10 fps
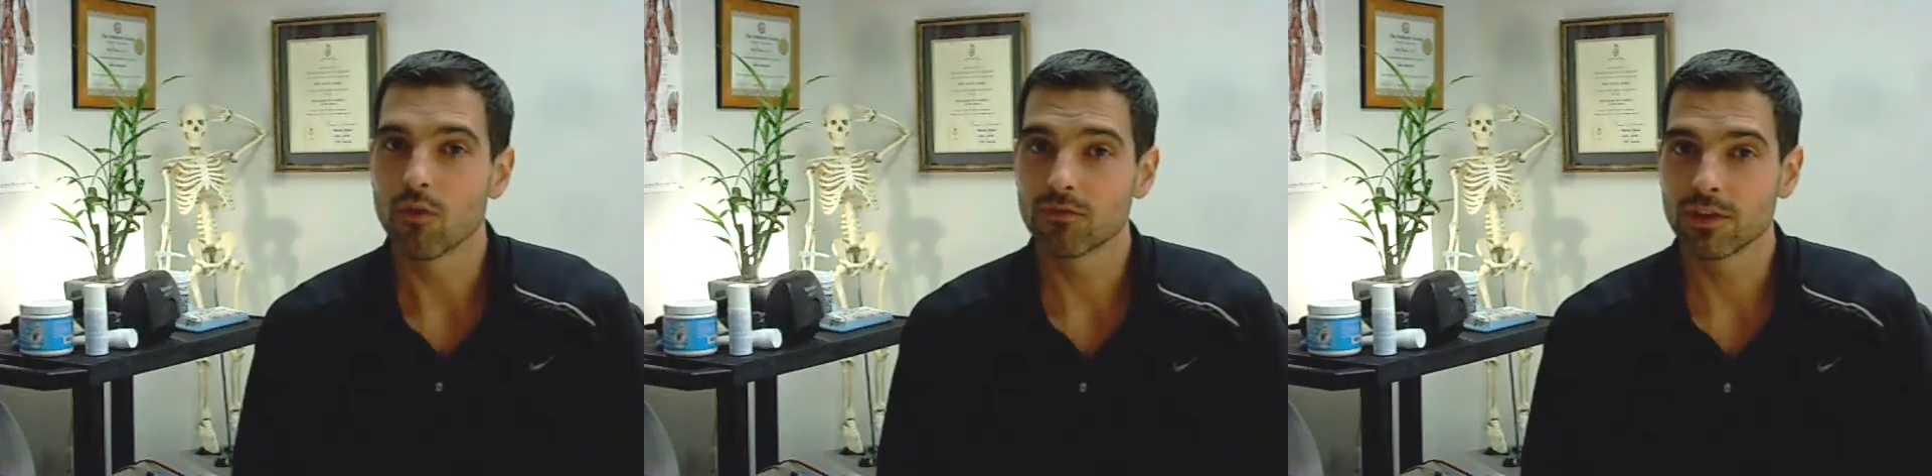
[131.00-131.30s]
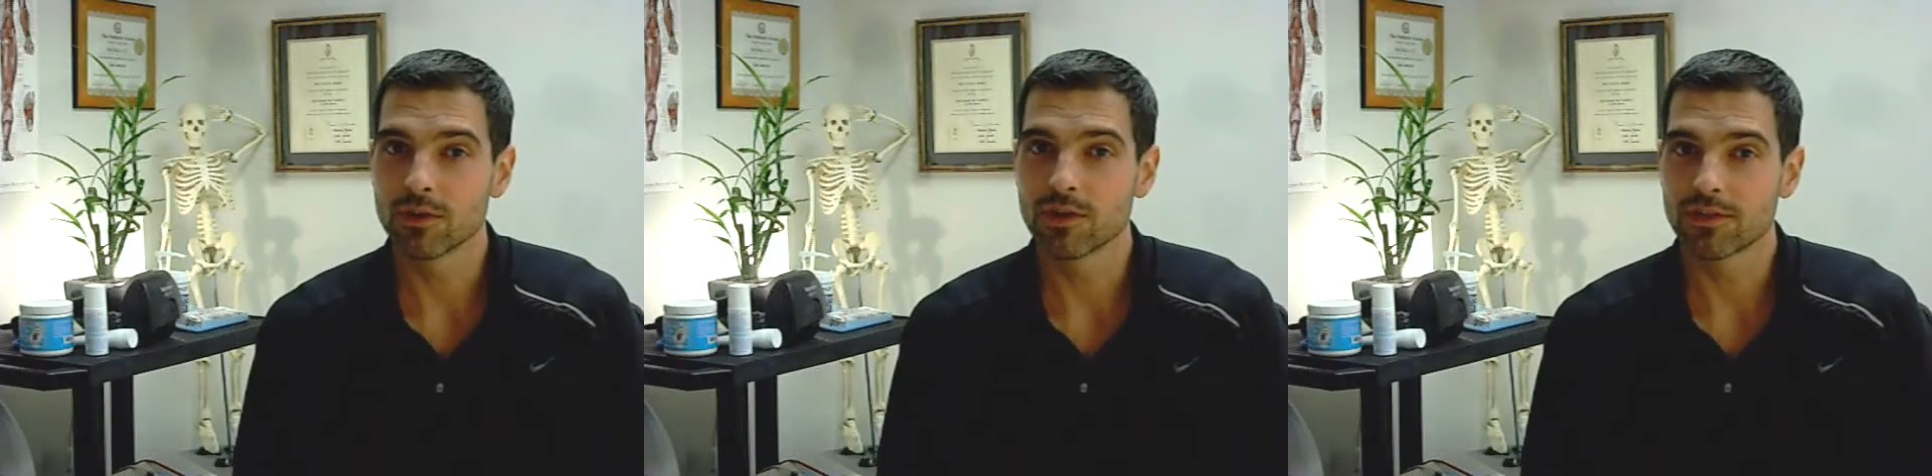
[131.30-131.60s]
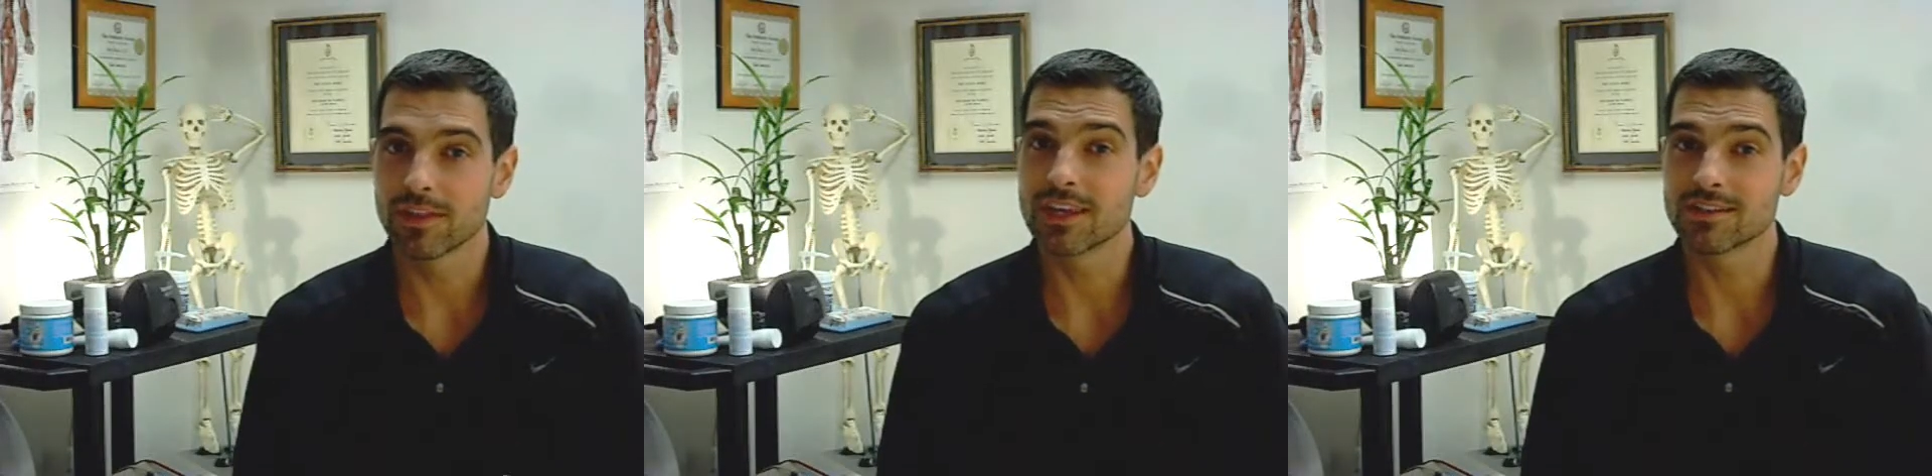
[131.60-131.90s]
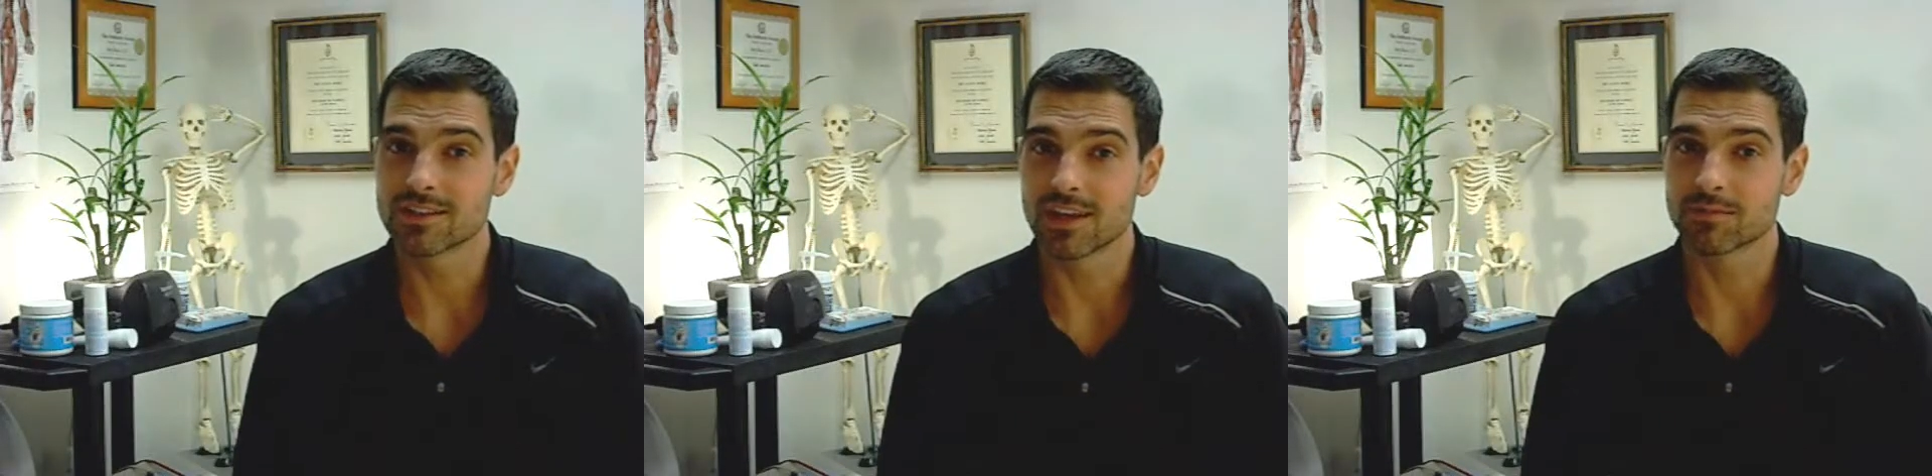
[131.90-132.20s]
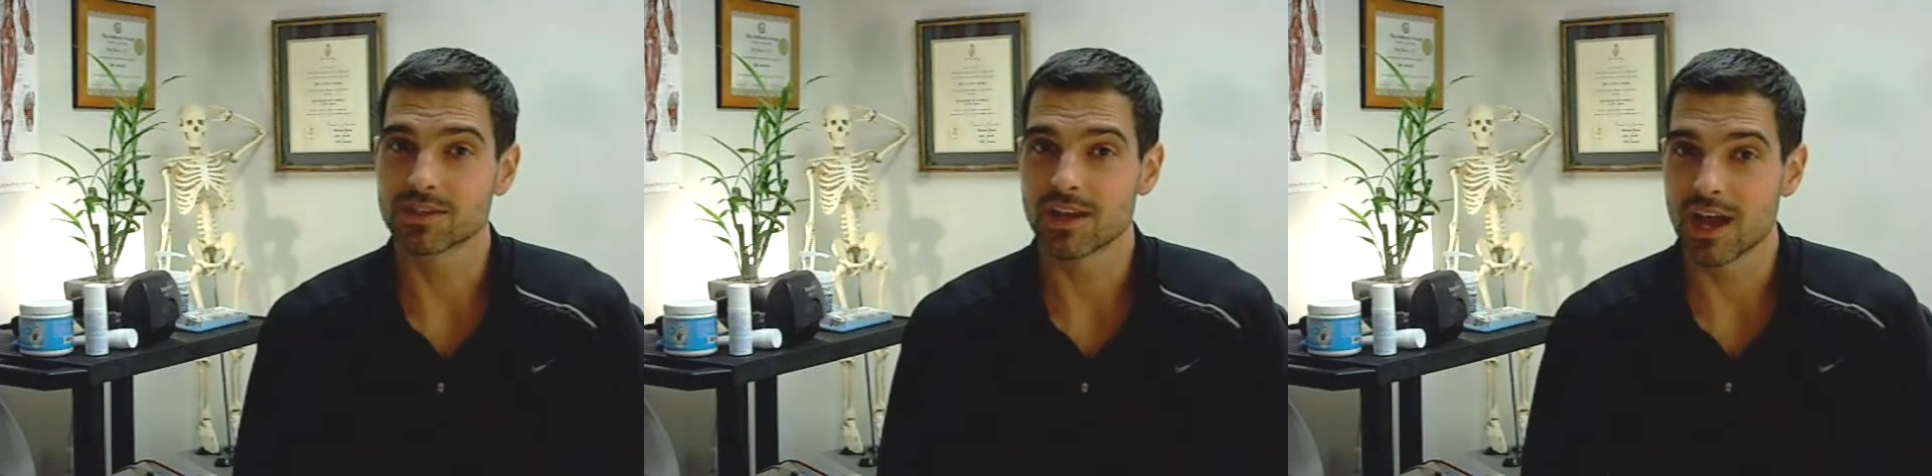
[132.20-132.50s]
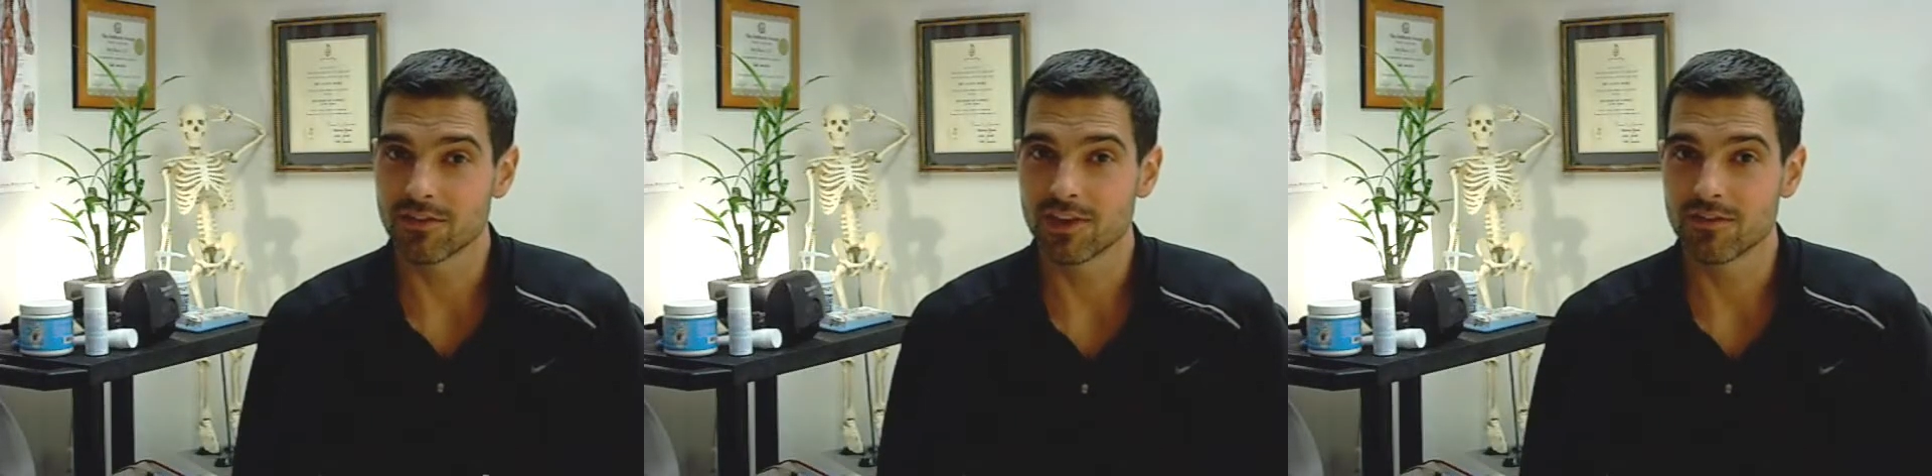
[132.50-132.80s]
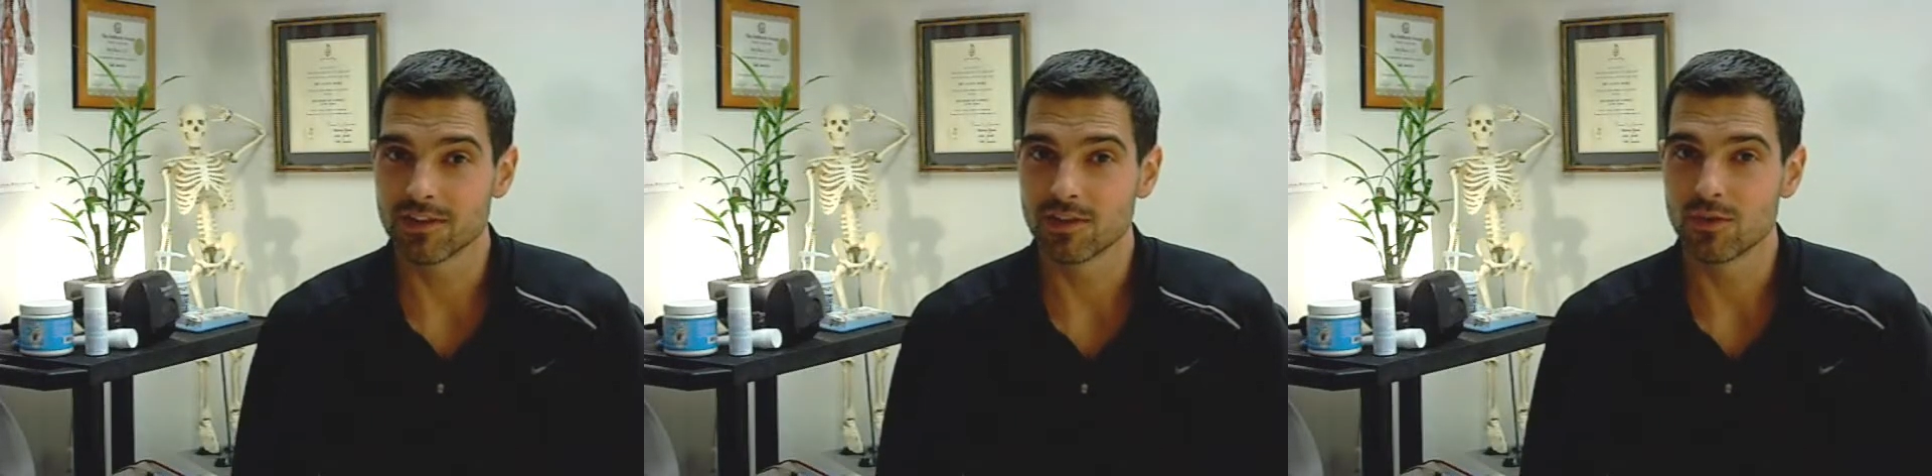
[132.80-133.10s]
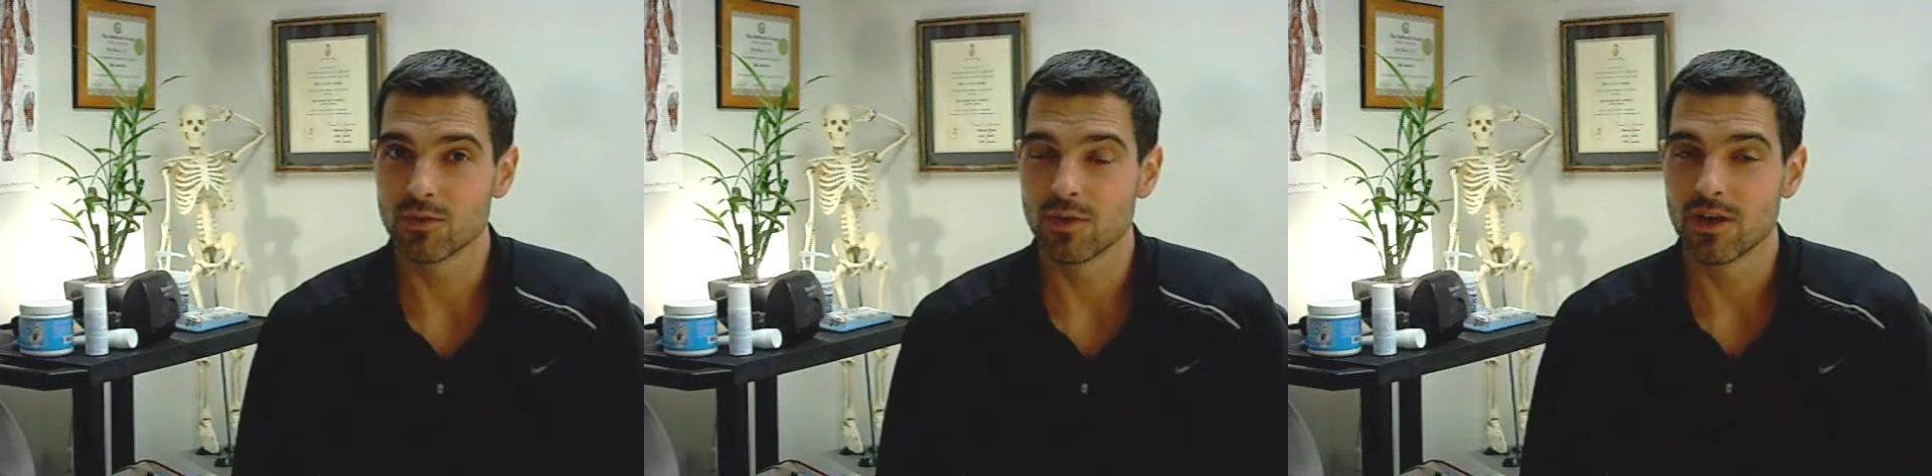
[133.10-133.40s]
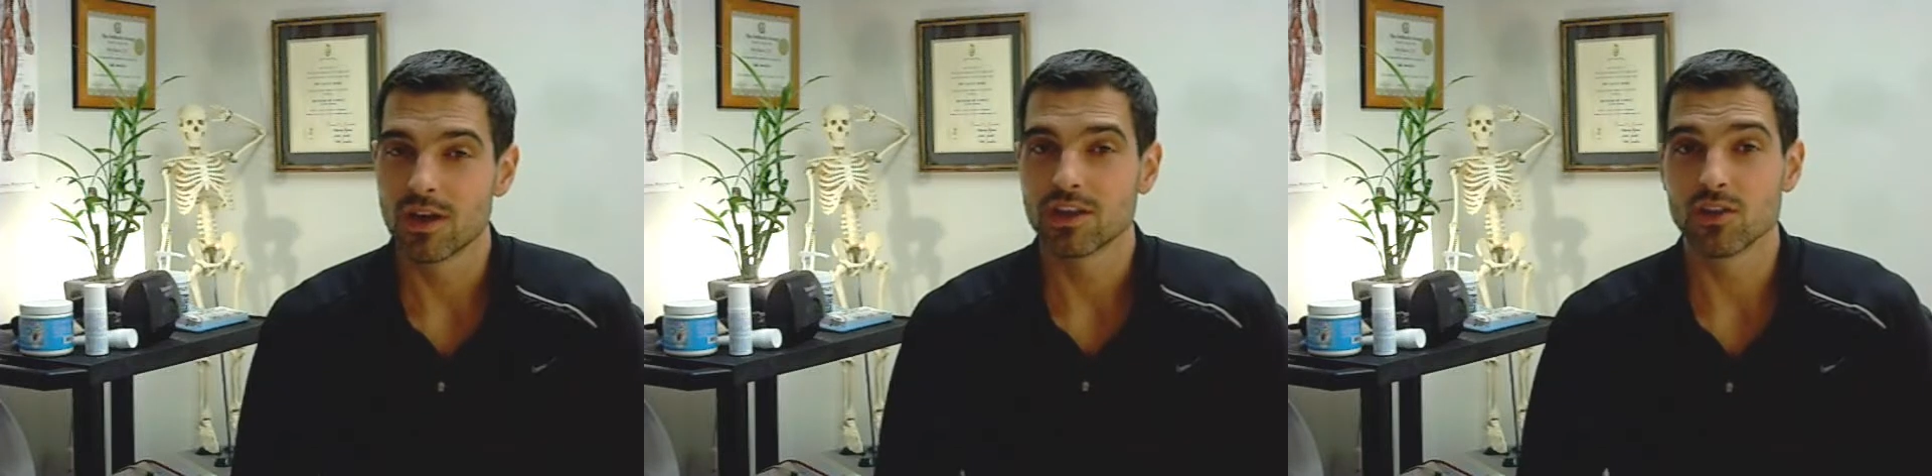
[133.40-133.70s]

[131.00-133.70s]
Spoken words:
Hopefully with these tips that I've given you,